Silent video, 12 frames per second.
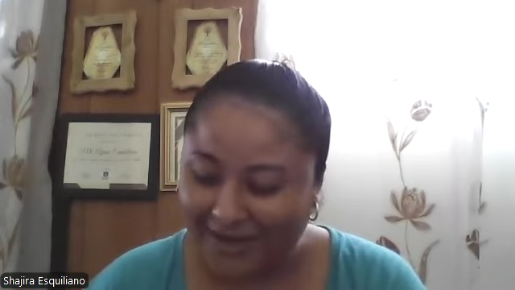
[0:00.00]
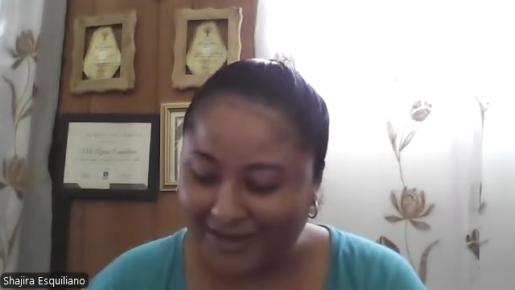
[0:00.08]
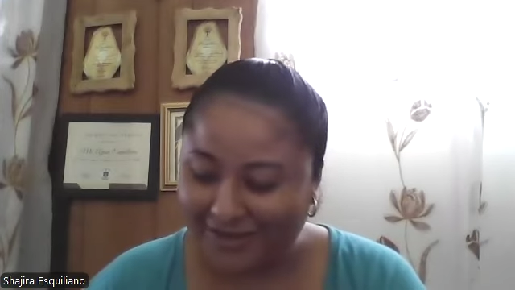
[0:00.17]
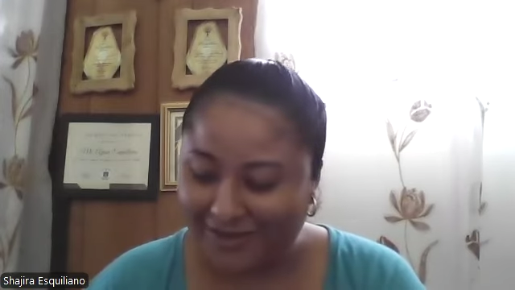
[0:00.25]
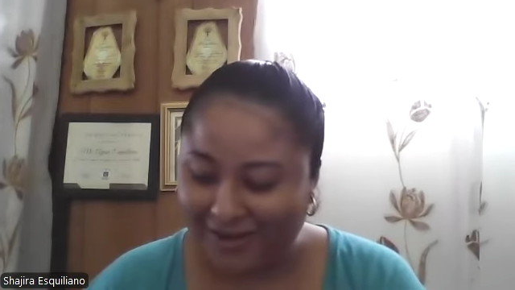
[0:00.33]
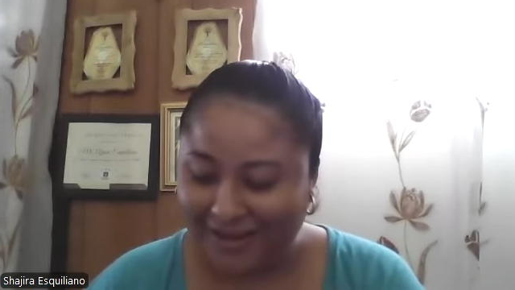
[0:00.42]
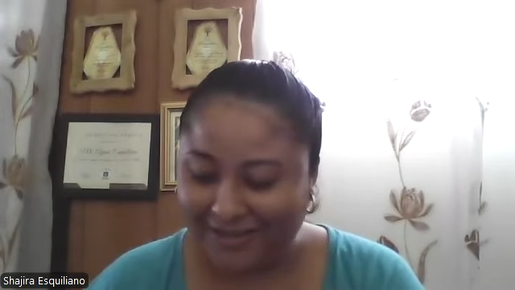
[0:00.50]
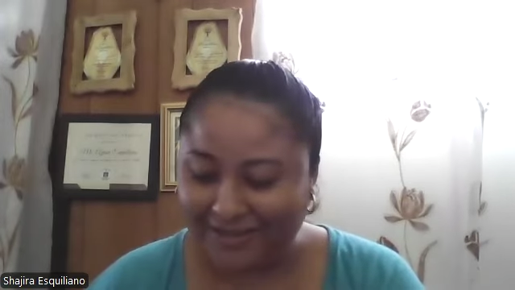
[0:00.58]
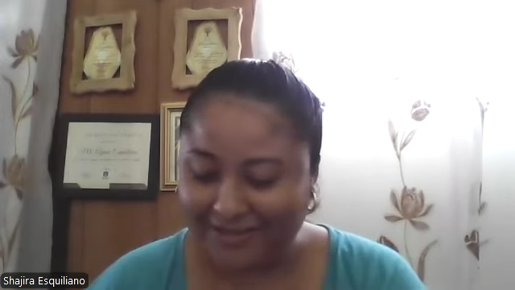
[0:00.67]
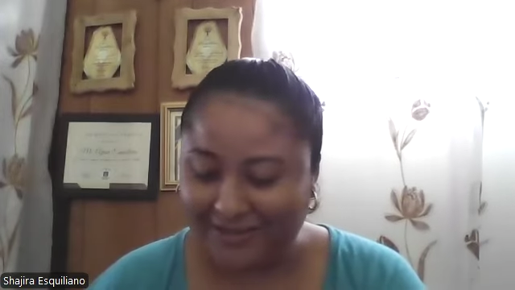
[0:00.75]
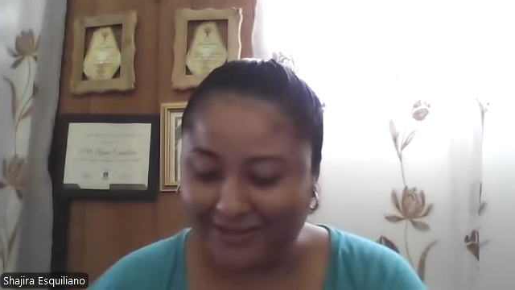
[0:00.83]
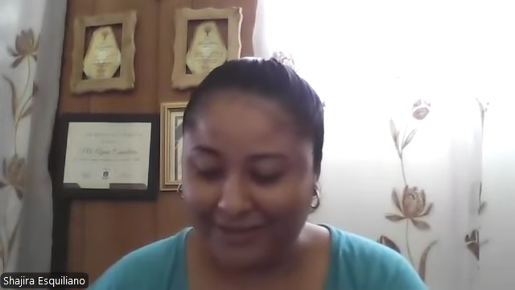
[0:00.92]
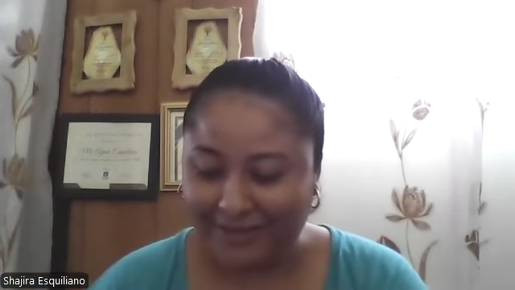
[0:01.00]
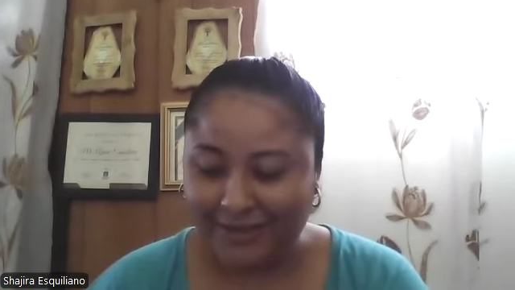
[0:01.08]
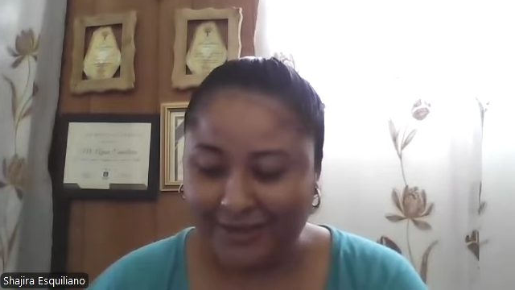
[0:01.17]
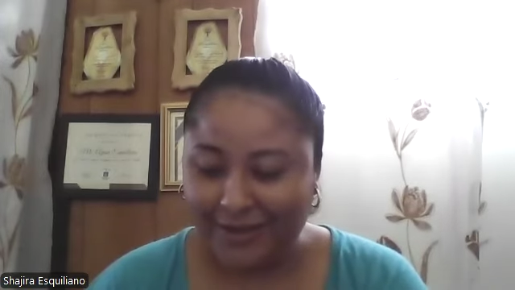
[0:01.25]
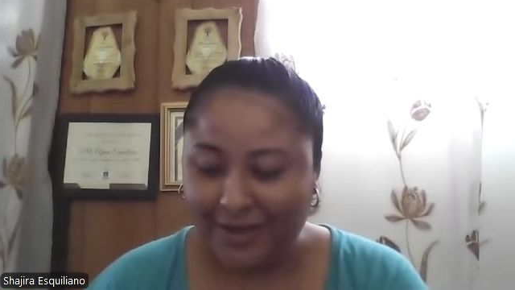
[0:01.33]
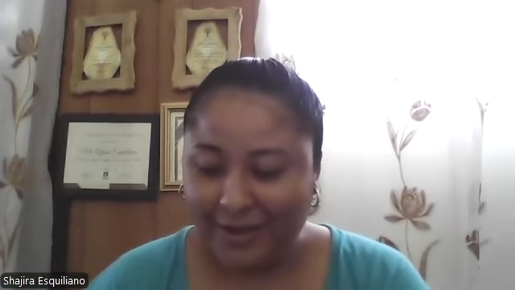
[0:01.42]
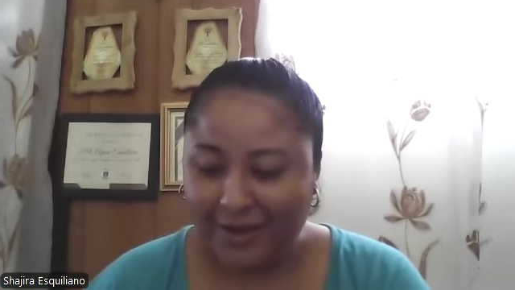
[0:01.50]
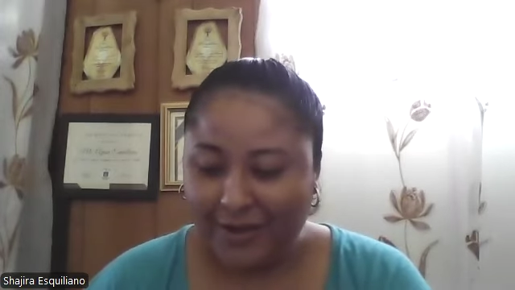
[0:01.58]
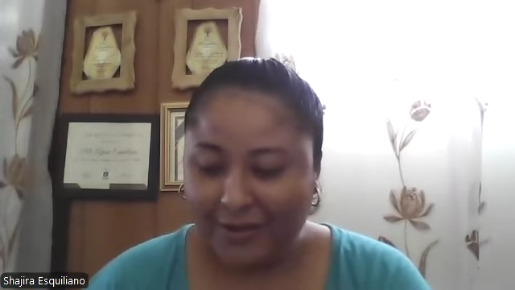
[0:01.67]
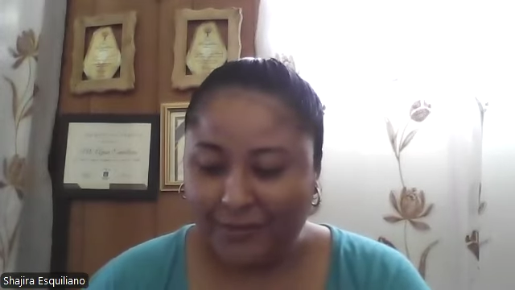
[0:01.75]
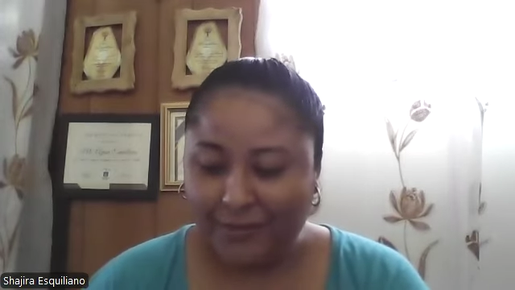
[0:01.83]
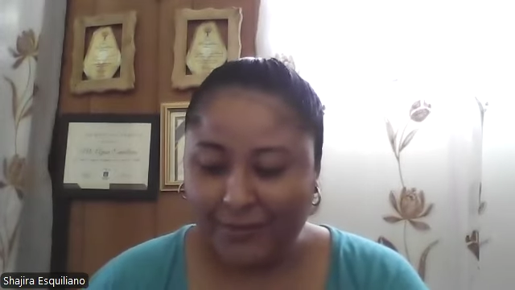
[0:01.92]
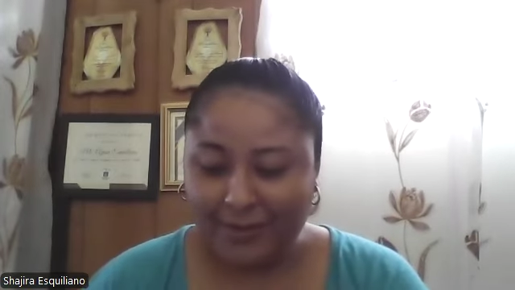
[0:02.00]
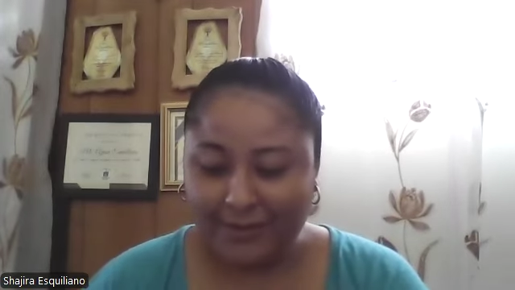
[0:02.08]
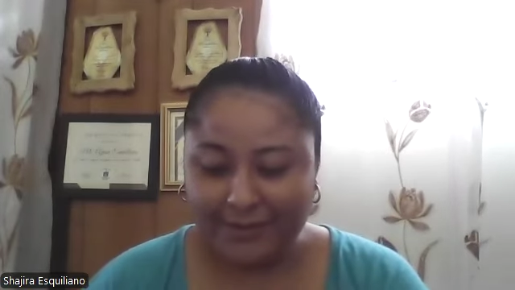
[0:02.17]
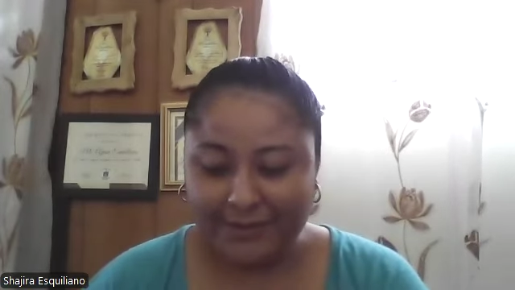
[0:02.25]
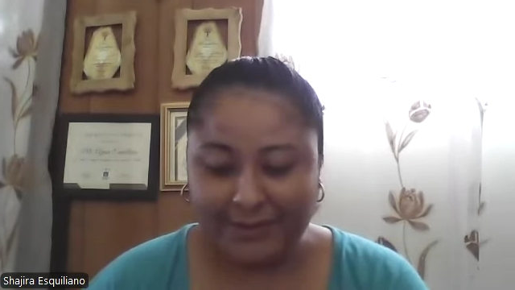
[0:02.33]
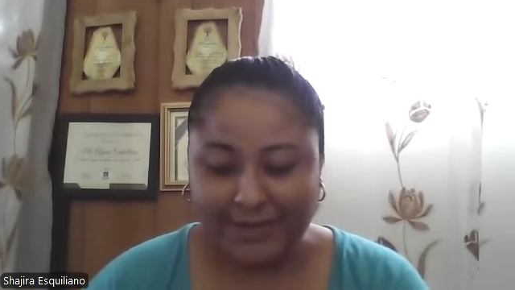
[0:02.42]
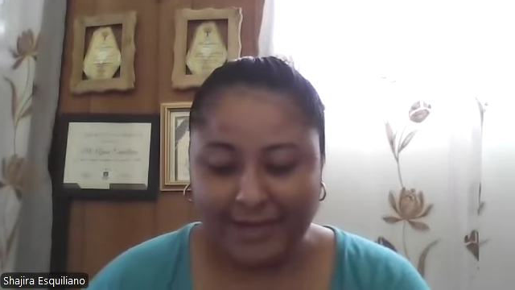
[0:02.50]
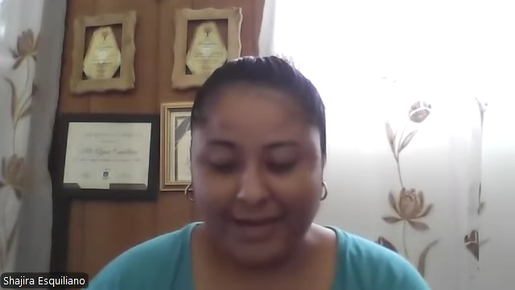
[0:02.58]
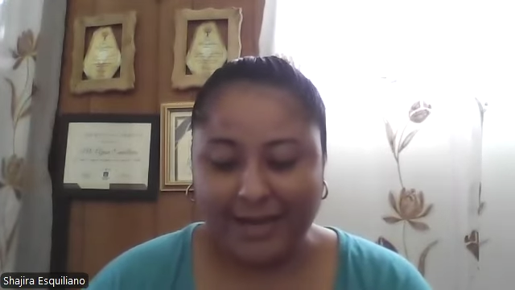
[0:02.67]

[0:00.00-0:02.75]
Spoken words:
in your lesson was